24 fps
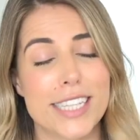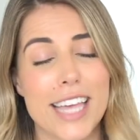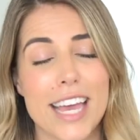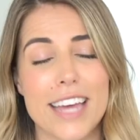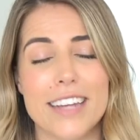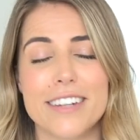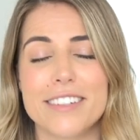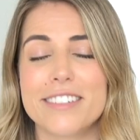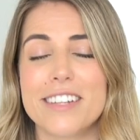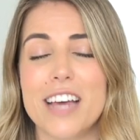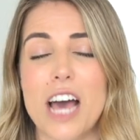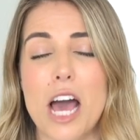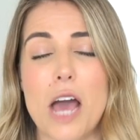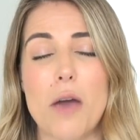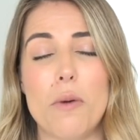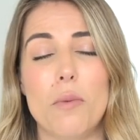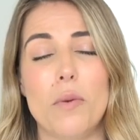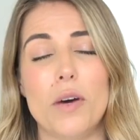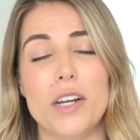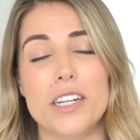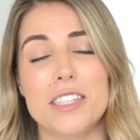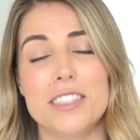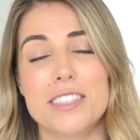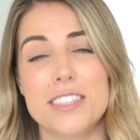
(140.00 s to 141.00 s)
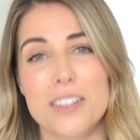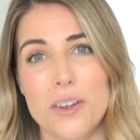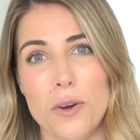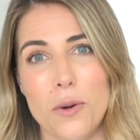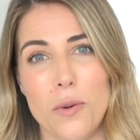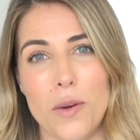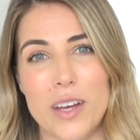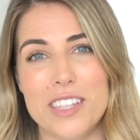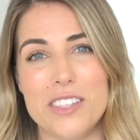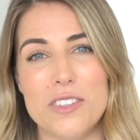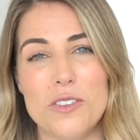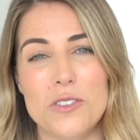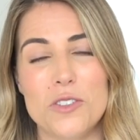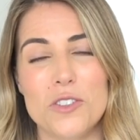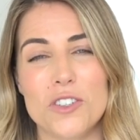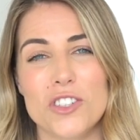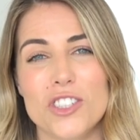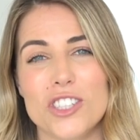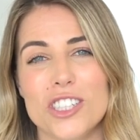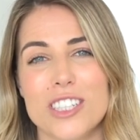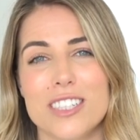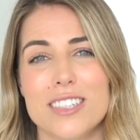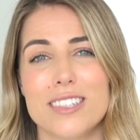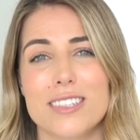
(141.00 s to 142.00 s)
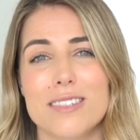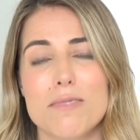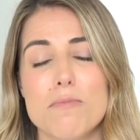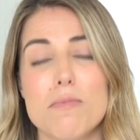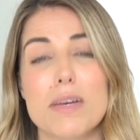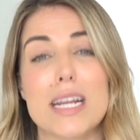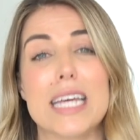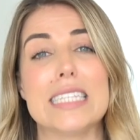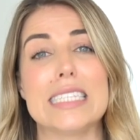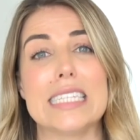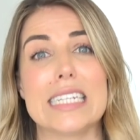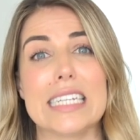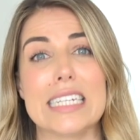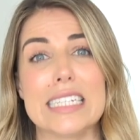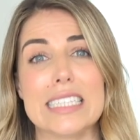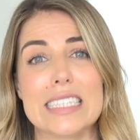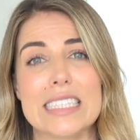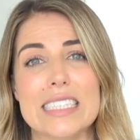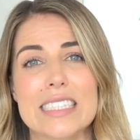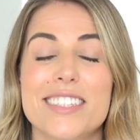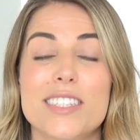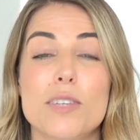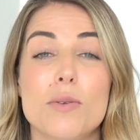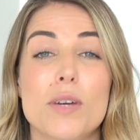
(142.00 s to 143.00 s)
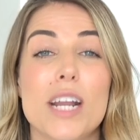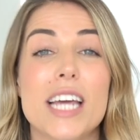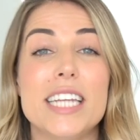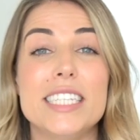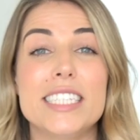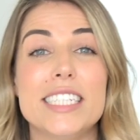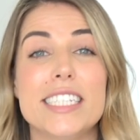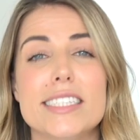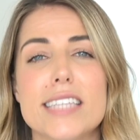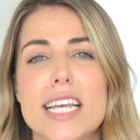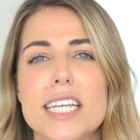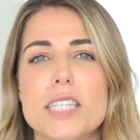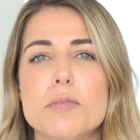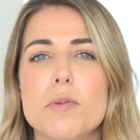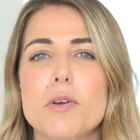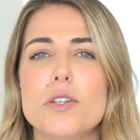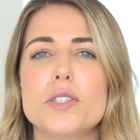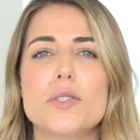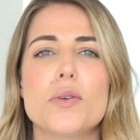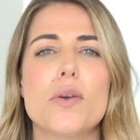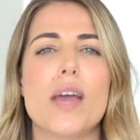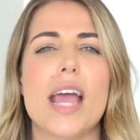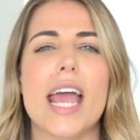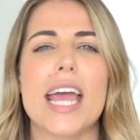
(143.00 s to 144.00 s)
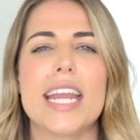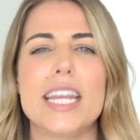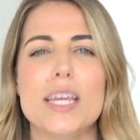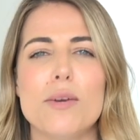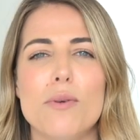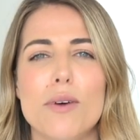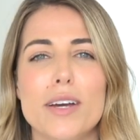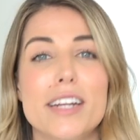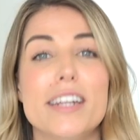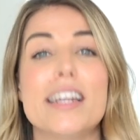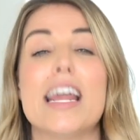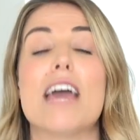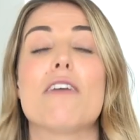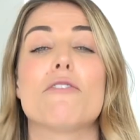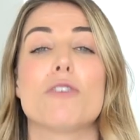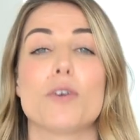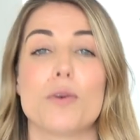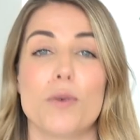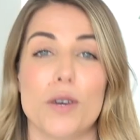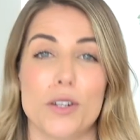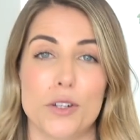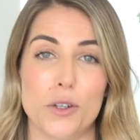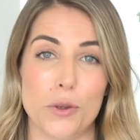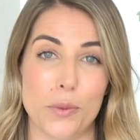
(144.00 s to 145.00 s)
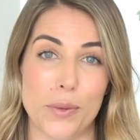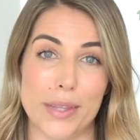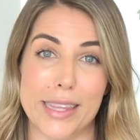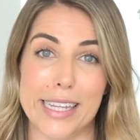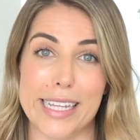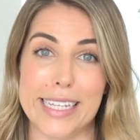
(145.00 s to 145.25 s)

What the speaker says: again, I wanted to quit nutrition, but I didn't. So what I did is I spoke to anyone and everyone who would